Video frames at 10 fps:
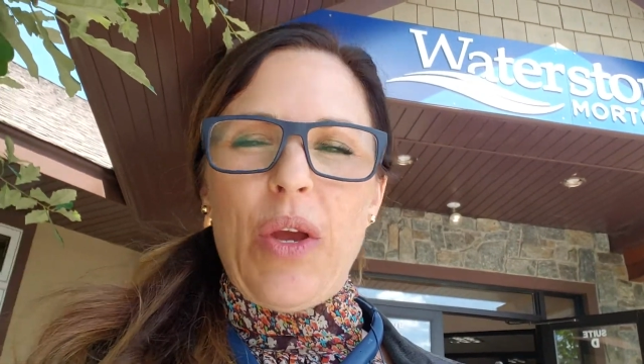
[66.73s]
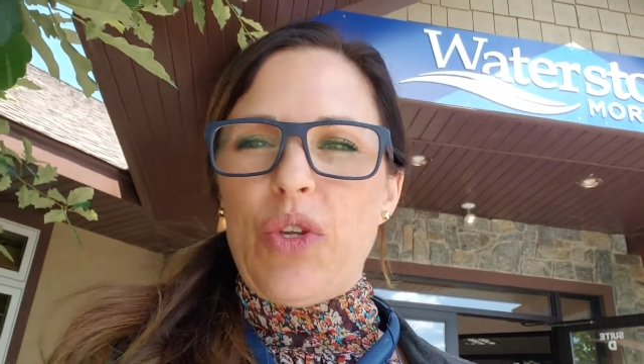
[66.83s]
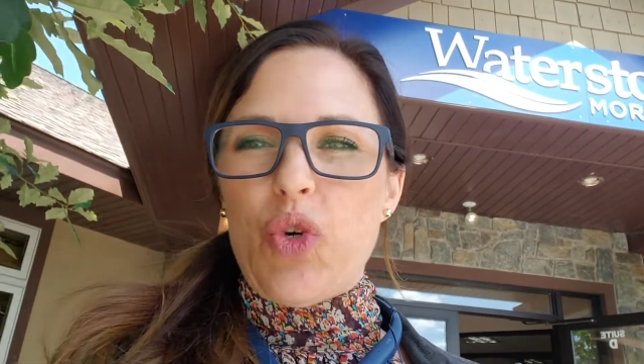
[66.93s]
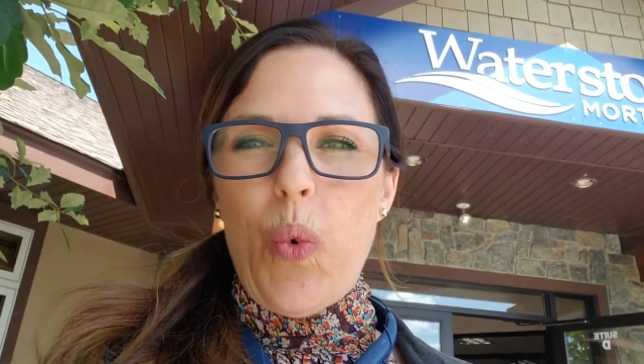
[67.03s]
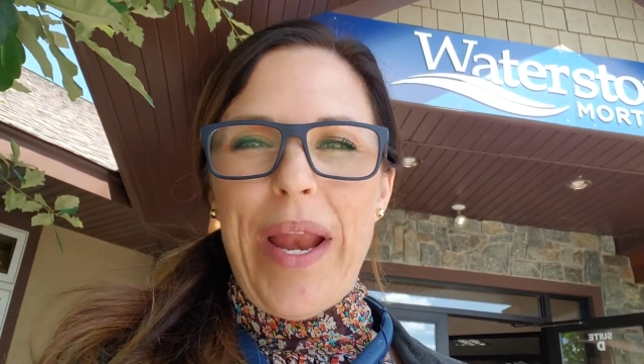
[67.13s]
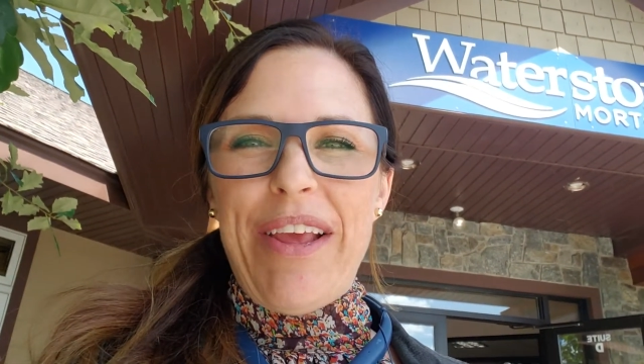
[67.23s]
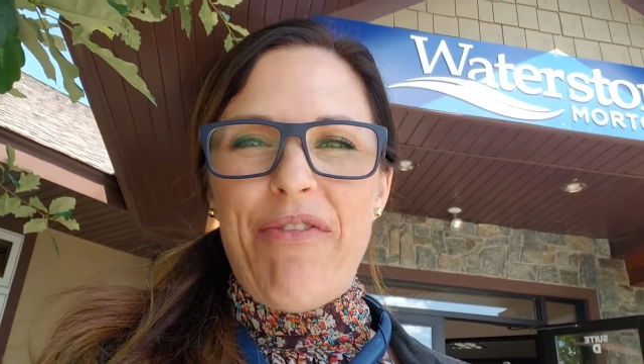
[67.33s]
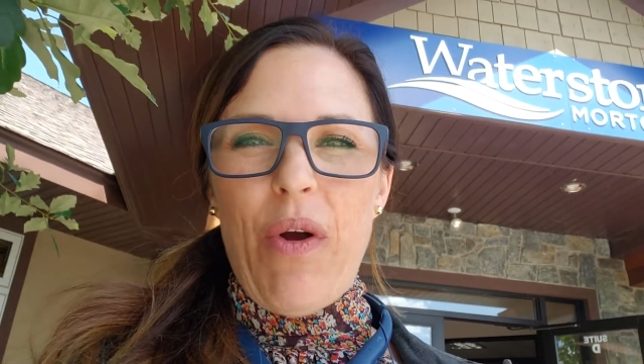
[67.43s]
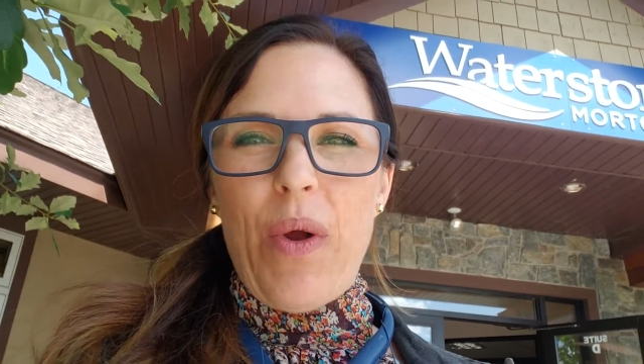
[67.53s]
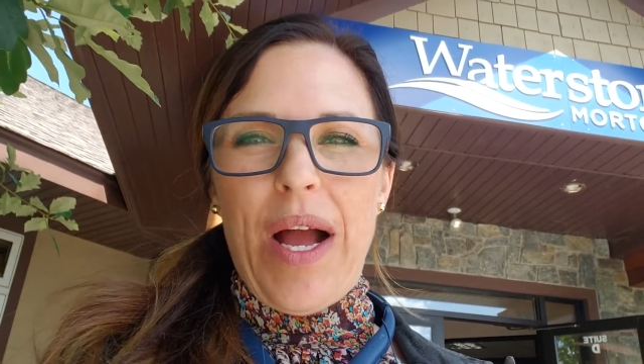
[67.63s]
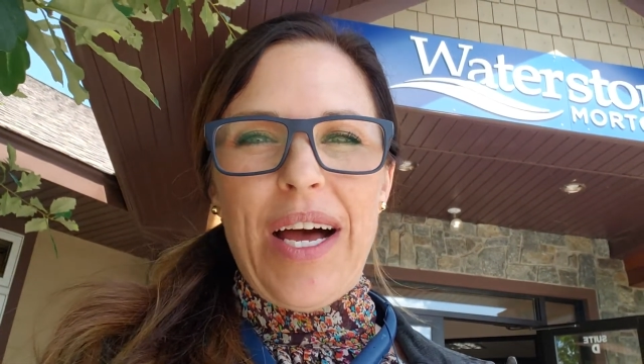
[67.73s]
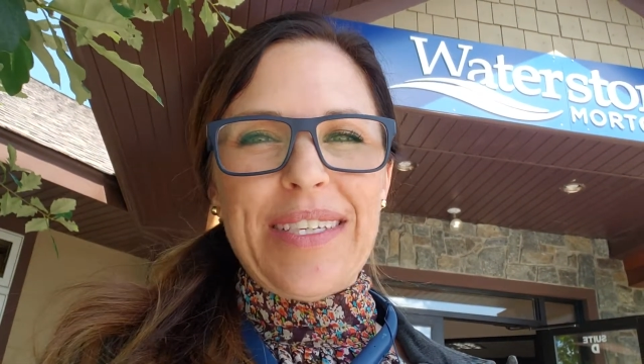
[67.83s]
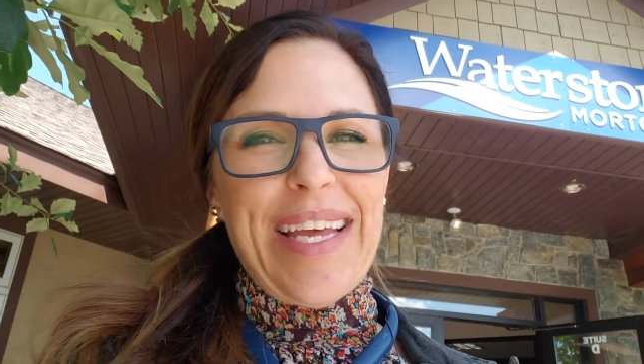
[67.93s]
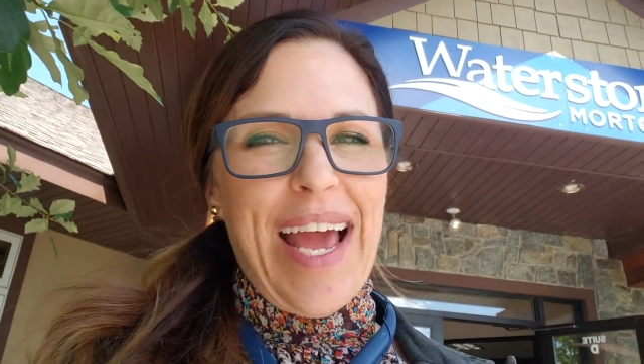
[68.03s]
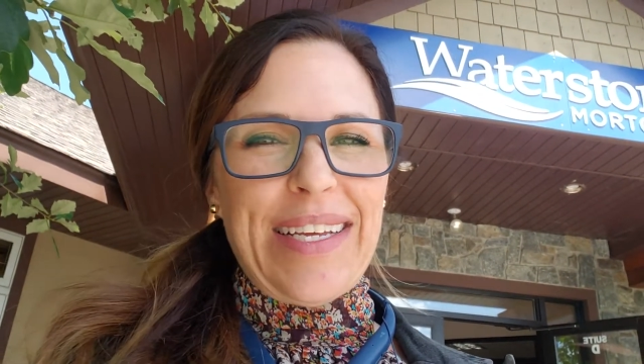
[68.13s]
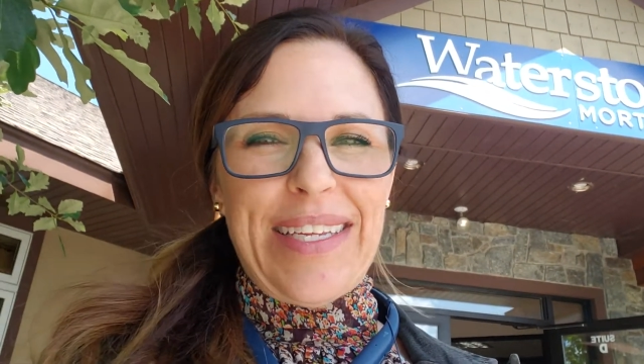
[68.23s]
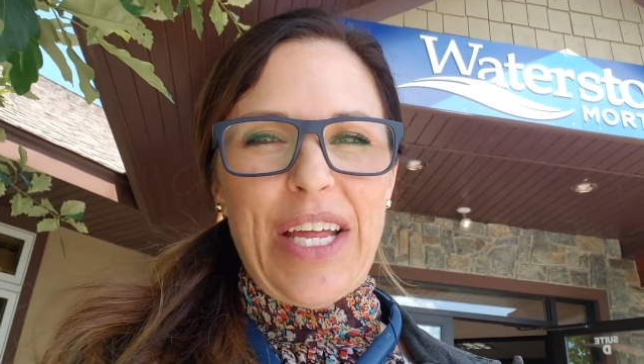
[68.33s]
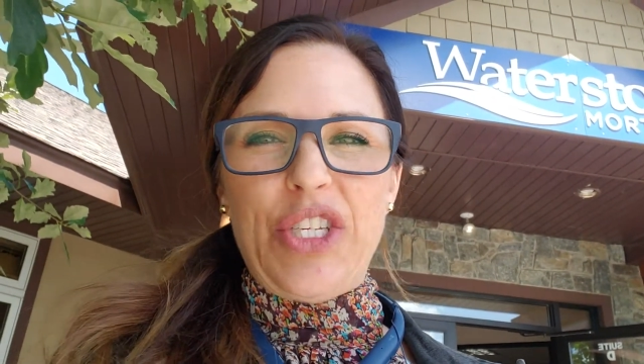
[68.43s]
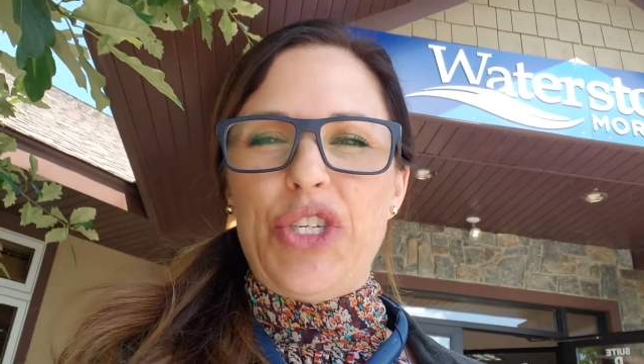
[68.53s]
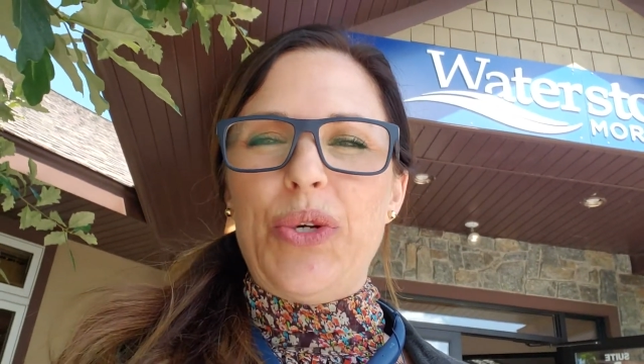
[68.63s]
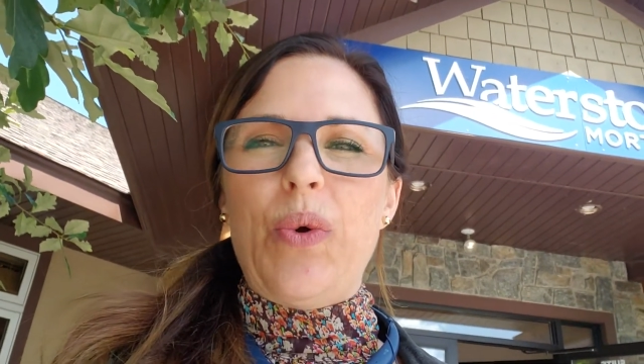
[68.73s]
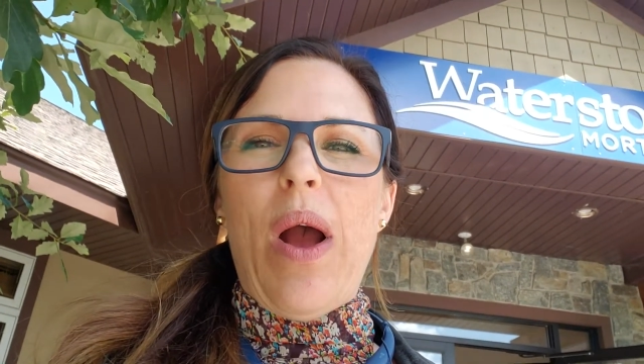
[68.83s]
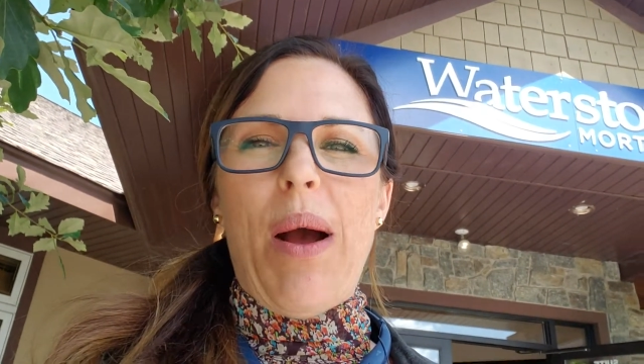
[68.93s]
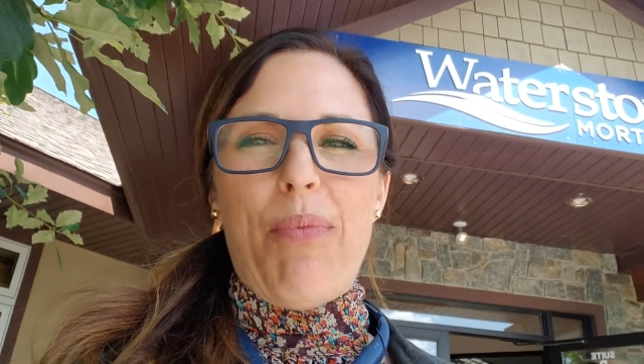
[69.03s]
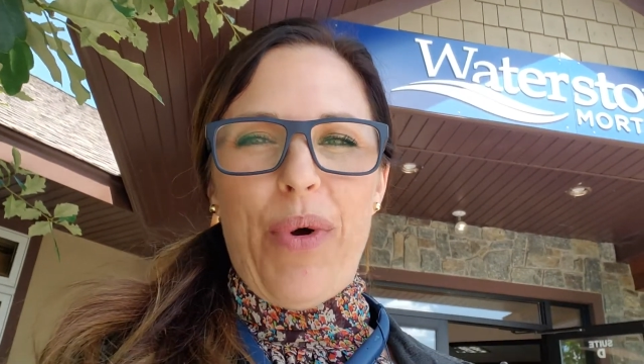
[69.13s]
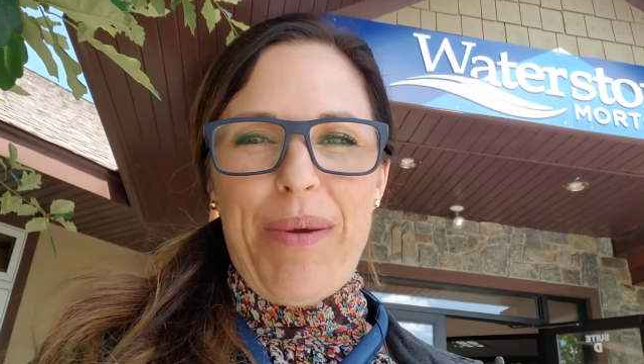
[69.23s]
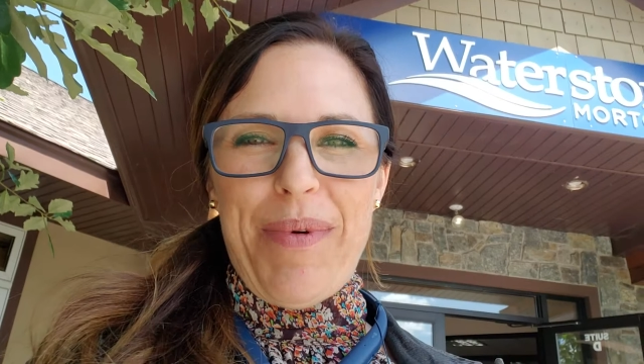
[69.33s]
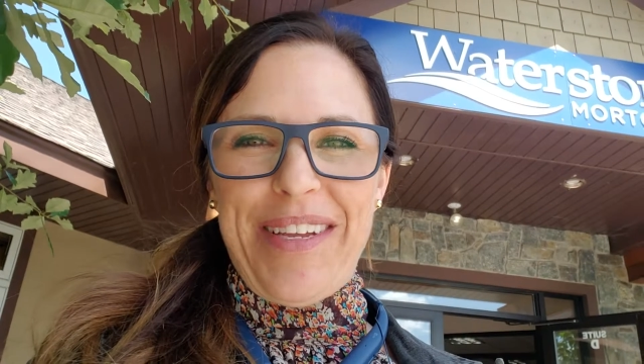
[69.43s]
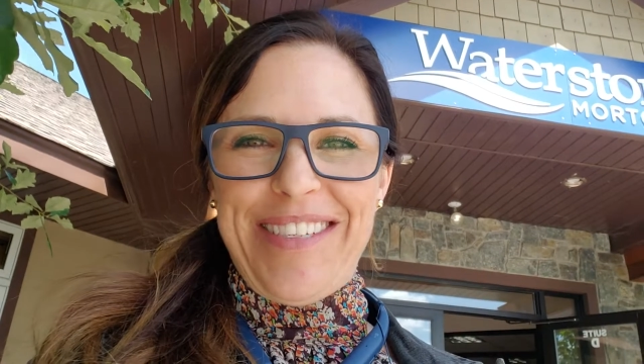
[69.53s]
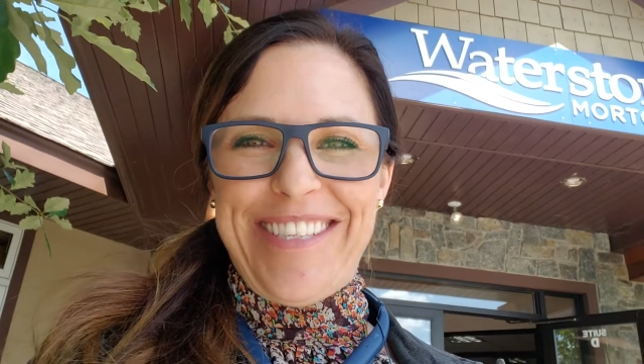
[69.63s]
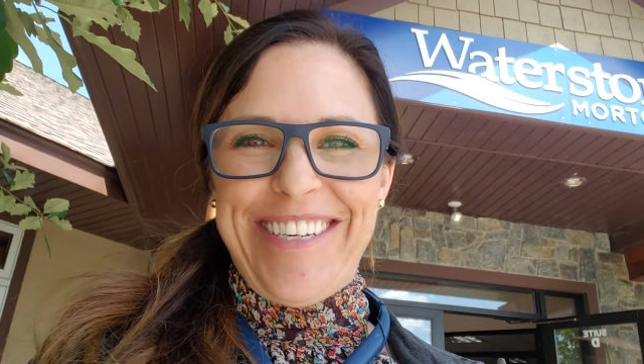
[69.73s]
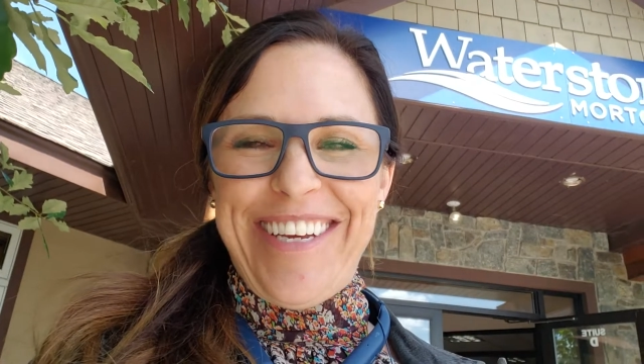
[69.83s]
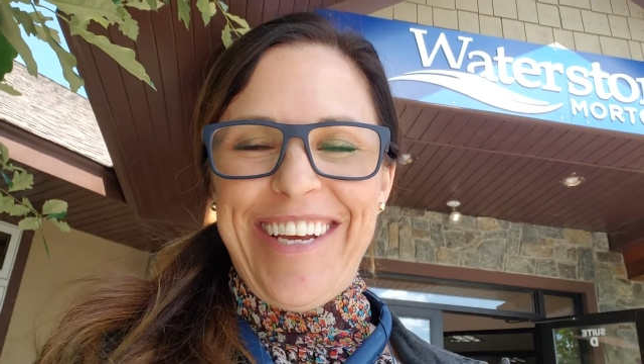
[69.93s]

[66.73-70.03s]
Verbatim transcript: 20 phone calls, I set two appointments.